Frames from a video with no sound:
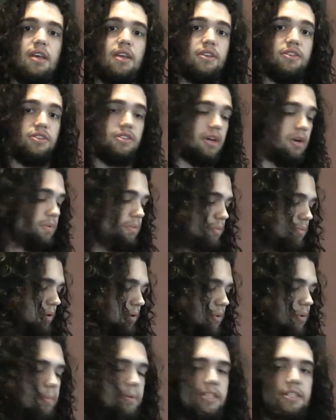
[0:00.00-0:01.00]
So
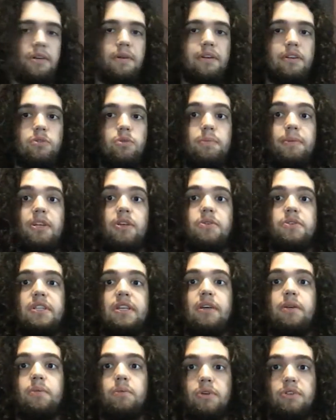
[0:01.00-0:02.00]
what we'll be doing is we'll be
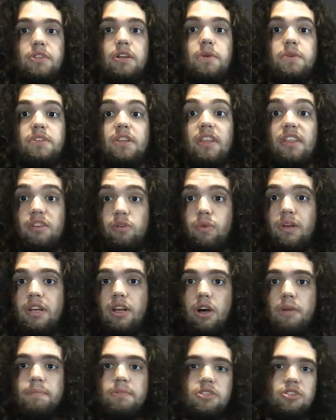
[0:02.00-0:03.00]
using what's known as a
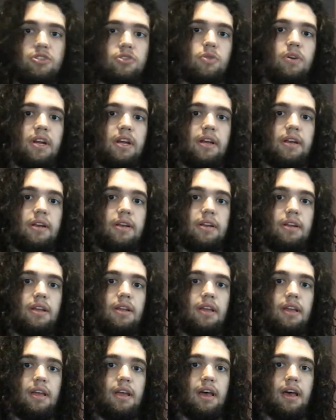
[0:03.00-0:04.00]
3-note string,
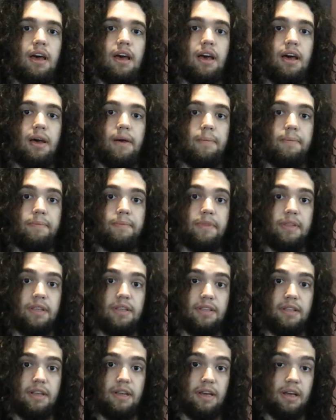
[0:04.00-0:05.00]

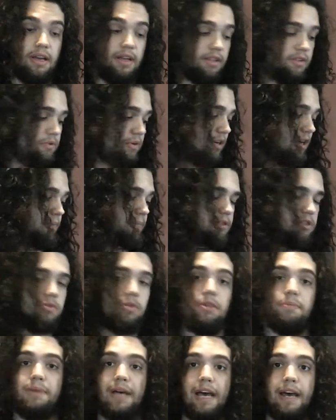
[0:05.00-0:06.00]
3-note
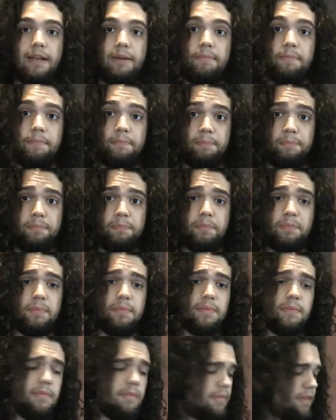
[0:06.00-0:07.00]
string pattern,
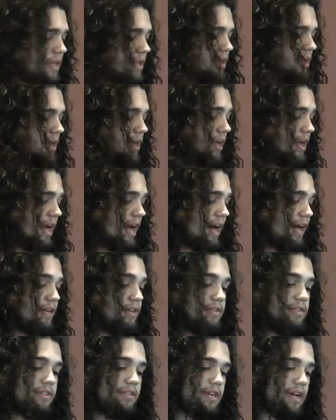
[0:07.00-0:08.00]

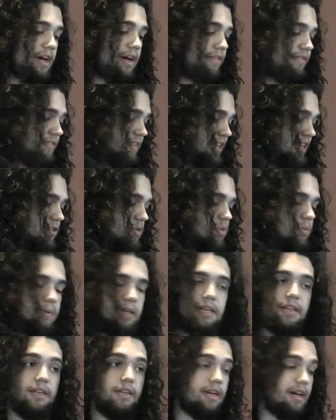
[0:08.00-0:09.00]
and for this we'll
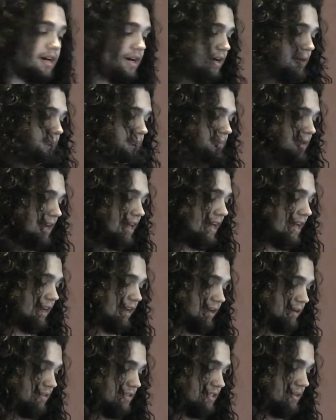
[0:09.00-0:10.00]
be
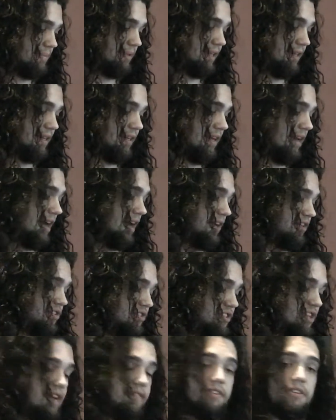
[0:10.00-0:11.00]
playing simply
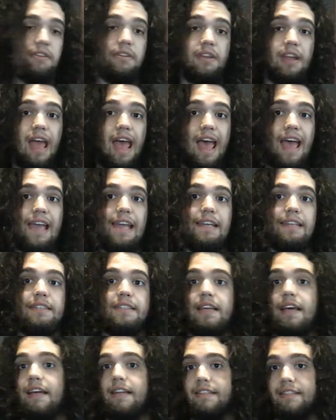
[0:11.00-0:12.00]
7, 8,
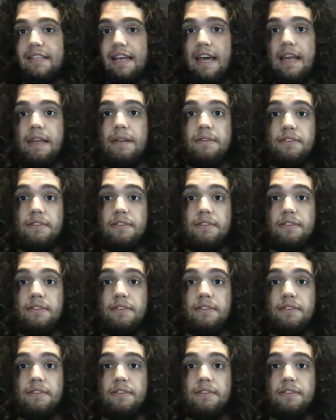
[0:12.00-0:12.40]
and 10.